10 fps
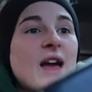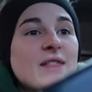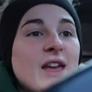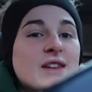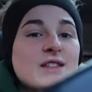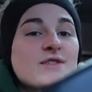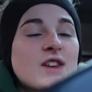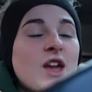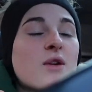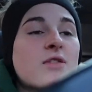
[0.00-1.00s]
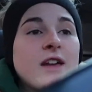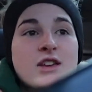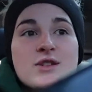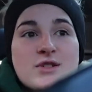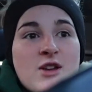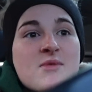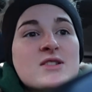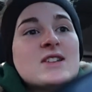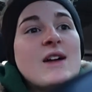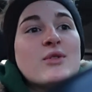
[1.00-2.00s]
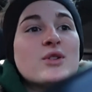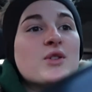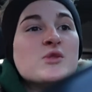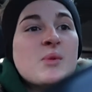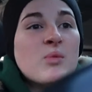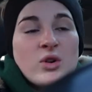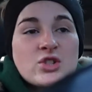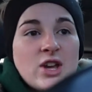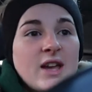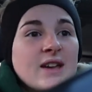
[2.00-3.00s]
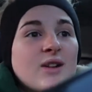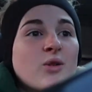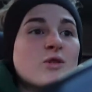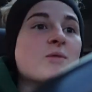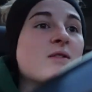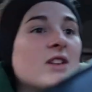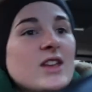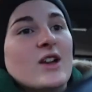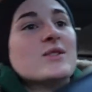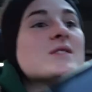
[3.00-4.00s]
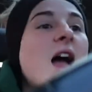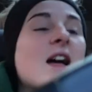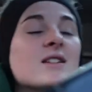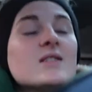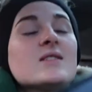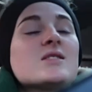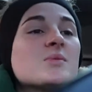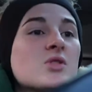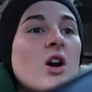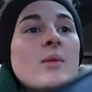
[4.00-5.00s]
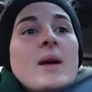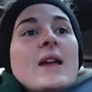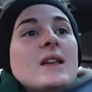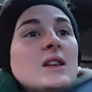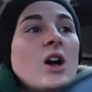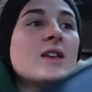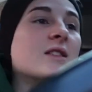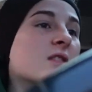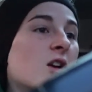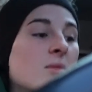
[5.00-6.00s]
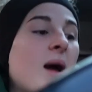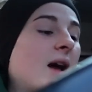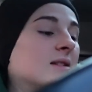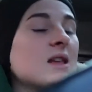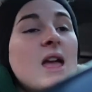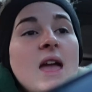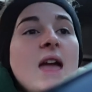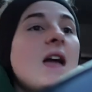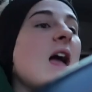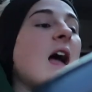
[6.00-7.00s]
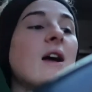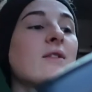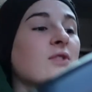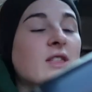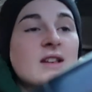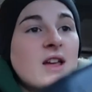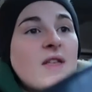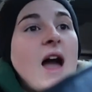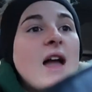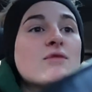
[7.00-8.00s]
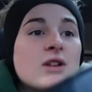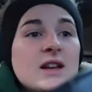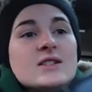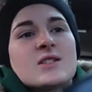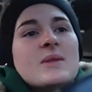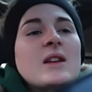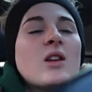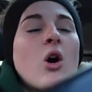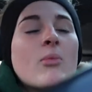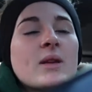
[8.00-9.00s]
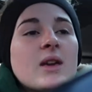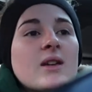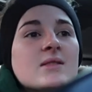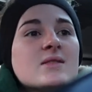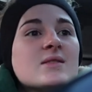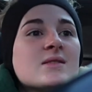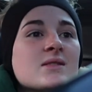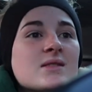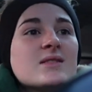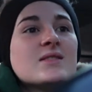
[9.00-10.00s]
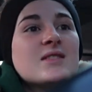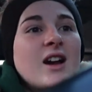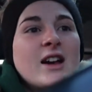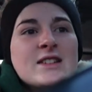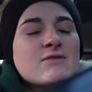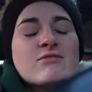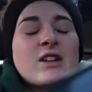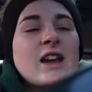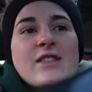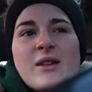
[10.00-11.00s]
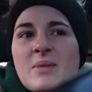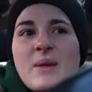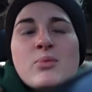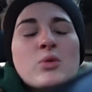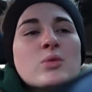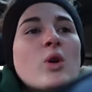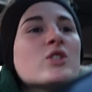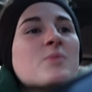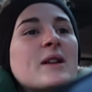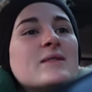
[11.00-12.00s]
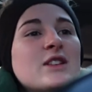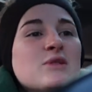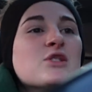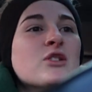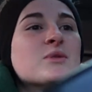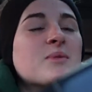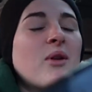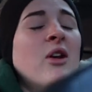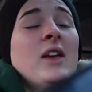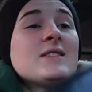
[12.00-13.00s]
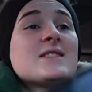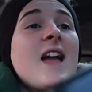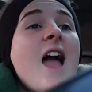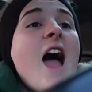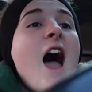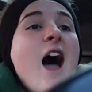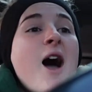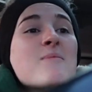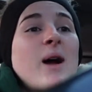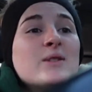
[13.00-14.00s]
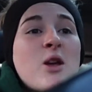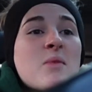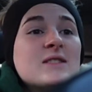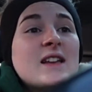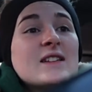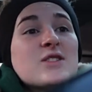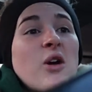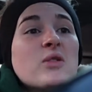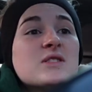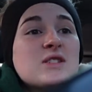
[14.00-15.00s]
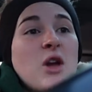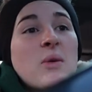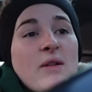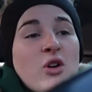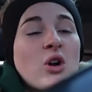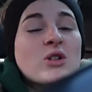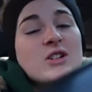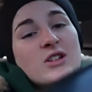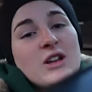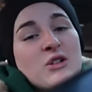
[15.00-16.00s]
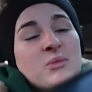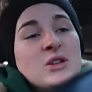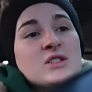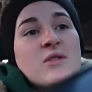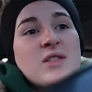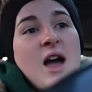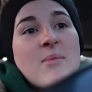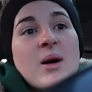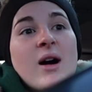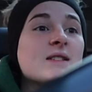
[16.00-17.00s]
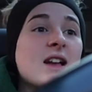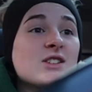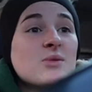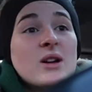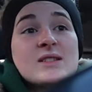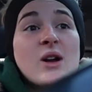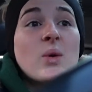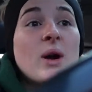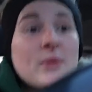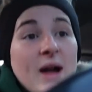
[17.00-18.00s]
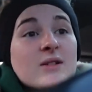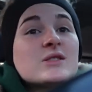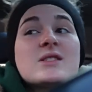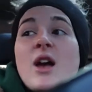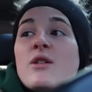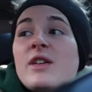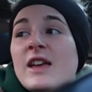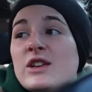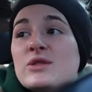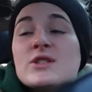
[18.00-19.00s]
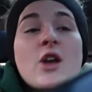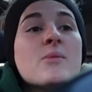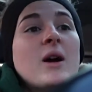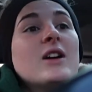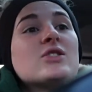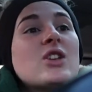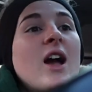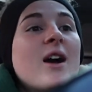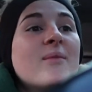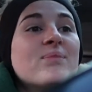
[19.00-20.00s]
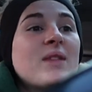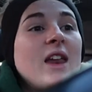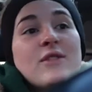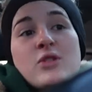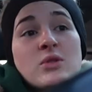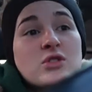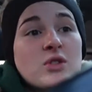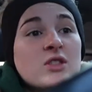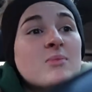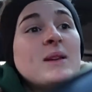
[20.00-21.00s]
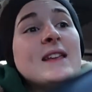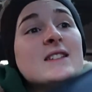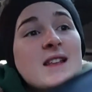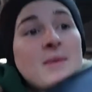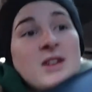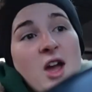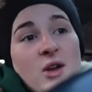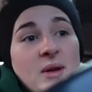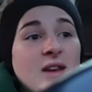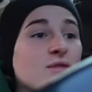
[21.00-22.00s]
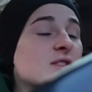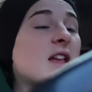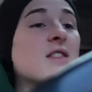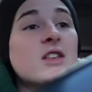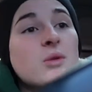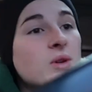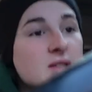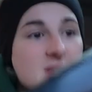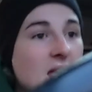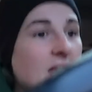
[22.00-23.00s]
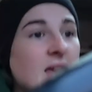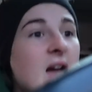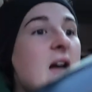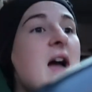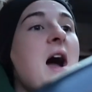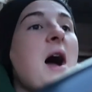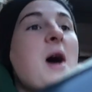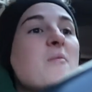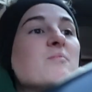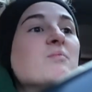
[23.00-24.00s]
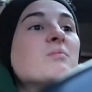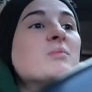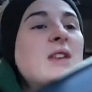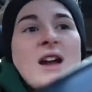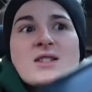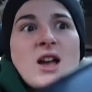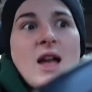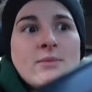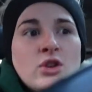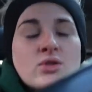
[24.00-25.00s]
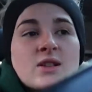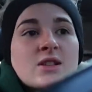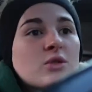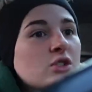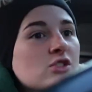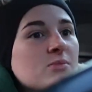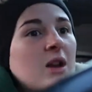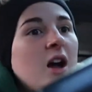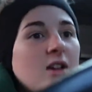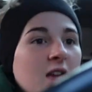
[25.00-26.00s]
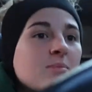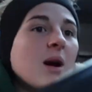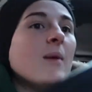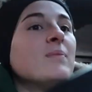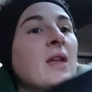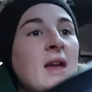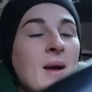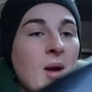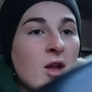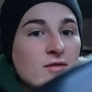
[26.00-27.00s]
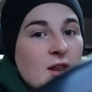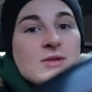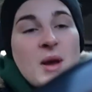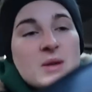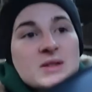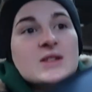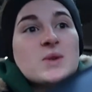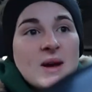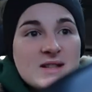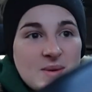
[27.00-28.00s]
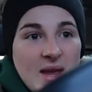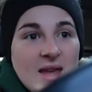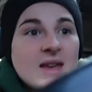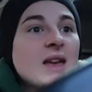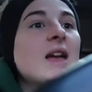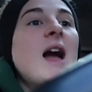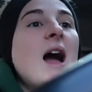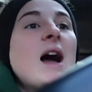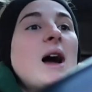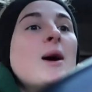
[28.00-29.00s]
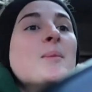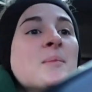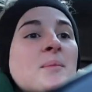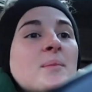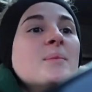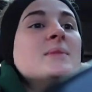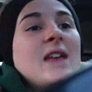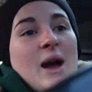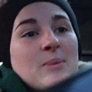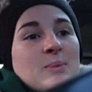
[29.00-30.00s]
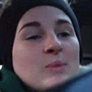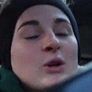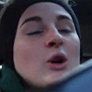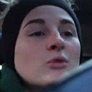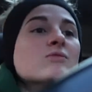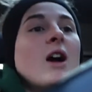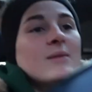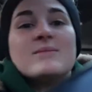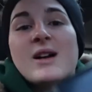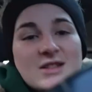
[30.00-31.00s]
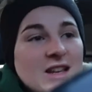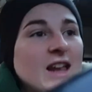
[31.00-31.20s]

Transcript: at the end of this video, thank you so much to everyone who's been watching all of my videos and subscribing and liking them and everything like that. It really does mean a lot, because I didn't really think people would watch my YouTube, to be honest. I know my TikToks, you know, we have got a good little community over there, but it's actually worked out quite well. So thank you so much. And if you're enjoying them, please let me know. And if there's anything you want to see, yeah, because I am new to this whole YouTube malarkey, but hopefully posting twice a week. Yeah, cool. Right, I'll see you